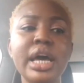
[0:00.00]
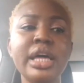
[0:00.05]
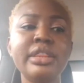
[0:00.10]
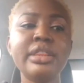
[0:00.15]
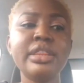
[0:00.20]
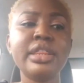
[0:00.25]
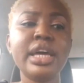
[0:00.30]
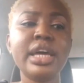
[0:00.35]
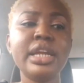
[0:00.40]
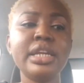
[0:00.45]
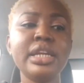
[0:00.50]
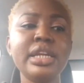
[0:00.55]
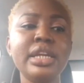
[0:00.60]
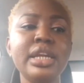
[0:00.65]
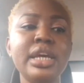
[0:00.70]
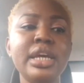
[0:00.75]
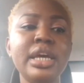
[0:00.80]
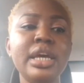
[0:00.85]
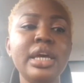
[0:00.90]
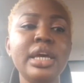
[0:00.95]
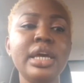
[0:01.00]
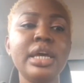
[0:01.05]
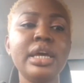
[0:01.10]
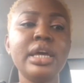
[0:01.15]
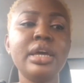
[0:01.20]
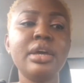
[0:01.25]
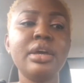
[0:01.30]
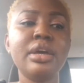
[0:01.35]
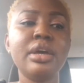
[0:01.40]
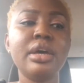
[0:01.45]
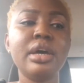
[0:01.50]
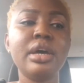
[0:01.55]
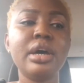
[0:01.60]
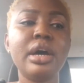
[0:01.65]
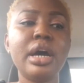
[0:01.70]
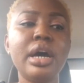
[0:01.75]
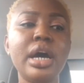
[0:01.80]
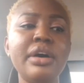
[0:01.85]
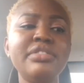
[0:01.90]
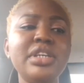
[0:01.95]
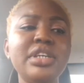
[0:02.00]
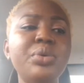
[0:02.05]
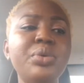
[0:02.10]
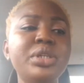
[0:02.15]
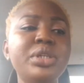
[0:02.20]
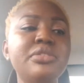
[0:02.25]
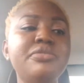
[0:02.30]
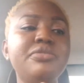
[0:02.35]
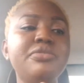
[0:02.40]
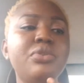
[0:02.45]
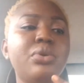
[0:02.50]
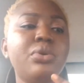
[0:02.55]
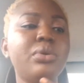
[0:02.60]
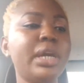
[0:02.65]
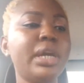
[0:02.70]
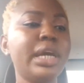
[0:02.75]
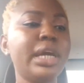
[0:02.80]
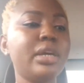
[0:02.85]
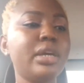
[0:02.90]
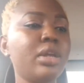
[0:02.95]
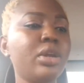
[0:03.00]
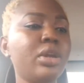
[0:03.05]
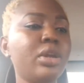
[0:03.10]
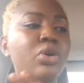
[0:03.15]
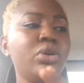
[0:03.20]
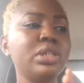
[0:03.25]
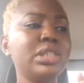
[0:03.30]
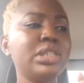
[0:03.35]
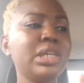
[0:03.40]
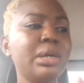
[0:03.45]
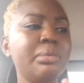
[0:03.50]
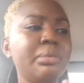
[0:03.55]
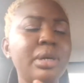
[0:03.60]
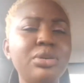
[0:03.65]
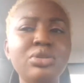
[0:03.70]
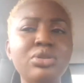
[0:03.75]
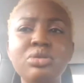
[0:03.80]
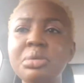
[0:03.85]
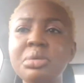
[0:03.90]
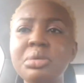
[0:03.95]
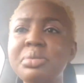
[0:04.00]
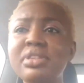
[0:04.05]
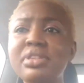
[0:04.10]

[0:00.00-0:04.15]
And then after waiting for like a long time, I don't know, maybe